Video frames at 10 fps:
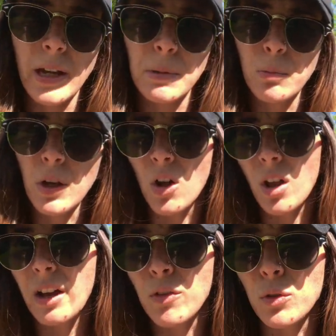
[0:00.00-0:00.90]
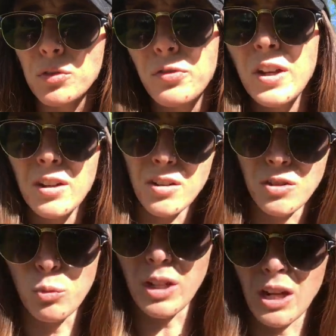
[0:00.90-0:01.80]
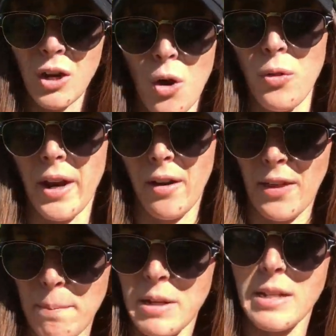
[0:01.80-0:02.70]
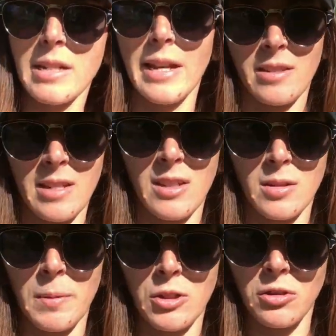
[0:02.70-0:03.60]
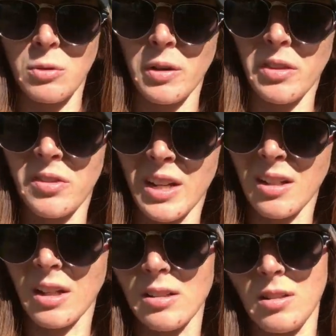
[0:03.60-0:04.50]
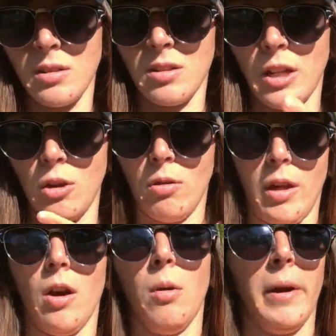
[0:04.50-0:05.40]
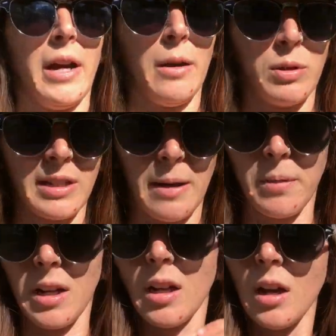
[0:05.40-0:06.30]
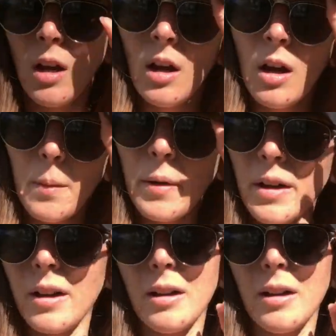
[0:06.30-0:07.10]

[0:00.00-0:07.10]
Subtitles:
I mean, we all have those fears and we can go there, and that PTSD, especially with sickness, it's like, you're like, oh my God, what's happening? But